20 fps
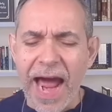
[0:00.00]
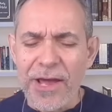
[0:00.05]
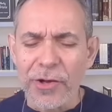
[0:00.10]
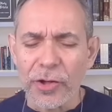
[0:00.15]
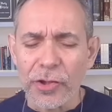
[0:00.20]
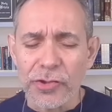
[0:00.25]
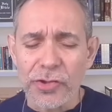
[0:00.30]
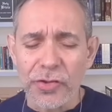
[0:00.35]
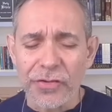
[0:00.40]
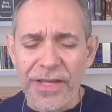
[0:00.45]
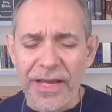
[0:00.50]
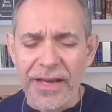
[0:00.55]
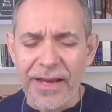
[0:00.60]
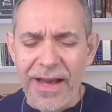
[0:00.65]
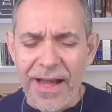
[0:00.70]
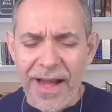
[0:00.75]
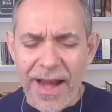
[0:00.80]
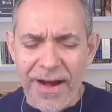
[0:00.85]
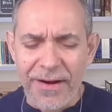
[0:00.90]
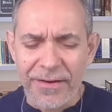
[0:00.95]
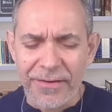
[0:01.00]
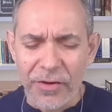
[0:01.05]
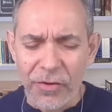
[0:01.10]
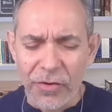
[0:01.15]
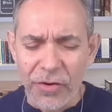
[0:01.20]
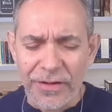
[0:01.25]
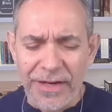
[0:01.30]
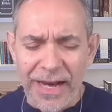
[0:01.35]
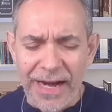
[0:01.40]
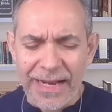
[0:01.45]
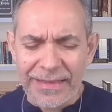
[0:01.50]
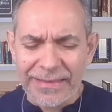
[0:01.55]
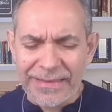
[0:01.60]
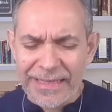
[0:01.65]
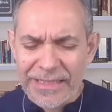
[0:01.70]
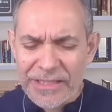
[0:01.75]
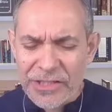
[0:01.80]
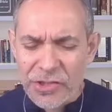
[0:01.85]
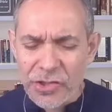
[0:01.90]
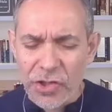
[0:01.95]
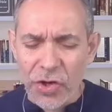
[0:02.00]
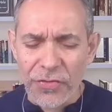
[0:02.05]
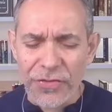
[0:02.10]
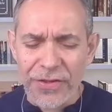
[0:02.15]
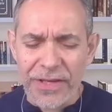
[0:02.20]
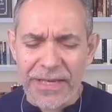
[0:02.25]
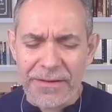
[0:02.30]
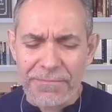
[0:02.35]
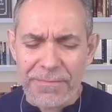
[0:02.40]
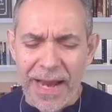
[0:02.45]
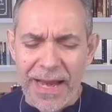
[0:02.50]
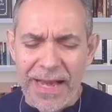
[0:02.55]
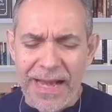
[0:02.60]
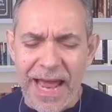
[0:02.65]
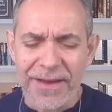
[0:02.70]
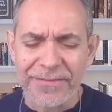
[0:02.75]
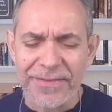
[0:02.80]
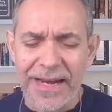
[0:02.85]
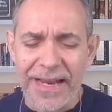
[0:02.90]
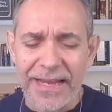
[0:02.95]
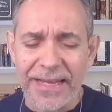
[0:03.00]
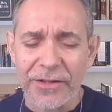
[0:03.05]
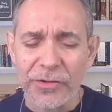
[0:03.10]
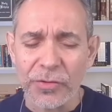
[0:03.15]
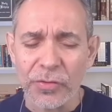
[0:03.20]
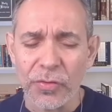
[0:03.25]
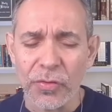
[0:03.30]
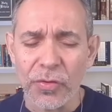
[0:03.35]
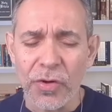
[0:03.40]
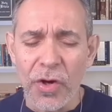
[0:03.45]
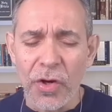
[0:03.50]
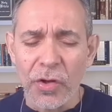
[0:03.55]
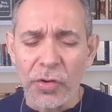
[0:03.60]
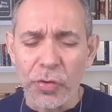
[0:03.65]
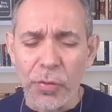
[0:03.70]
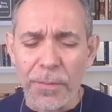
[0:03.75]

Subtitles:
I also declare, Lord, that there is nothing in my life that I can do